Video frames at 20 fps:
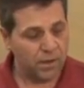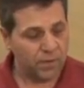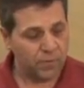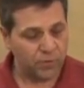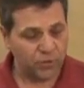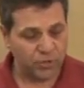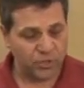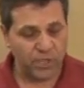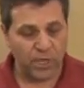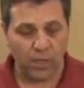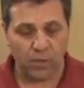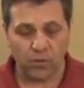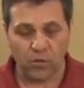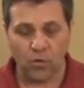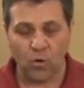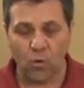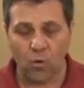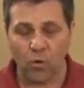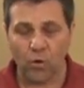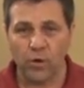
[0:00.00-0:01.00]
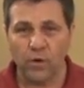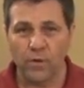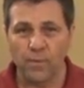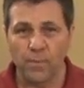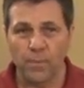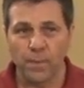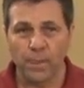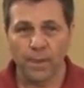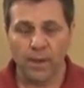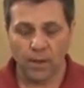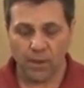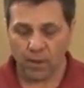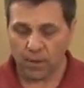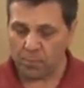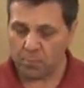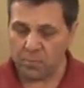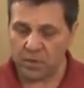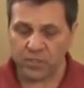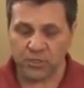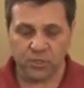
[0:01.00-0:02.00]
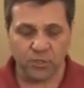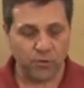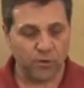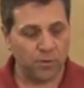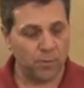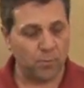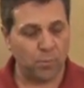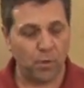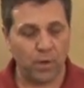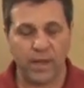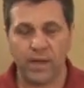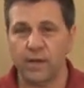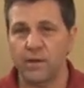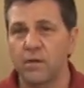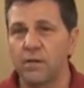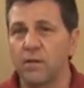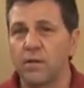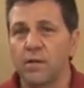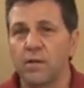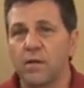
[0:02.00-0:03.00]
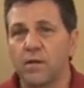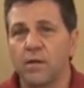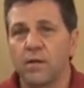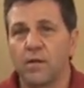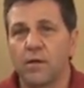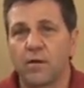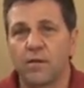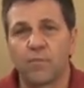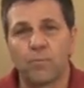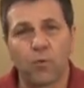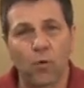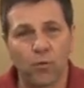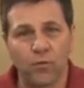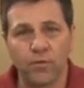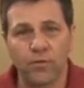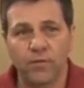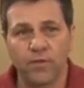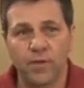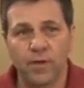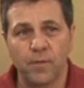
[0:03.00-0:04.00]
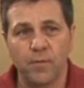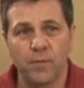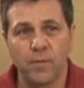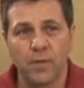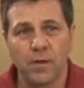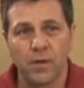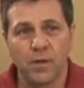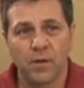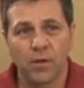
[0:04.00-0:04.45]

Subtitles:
for shelled corn, a mixture and blend of both of them.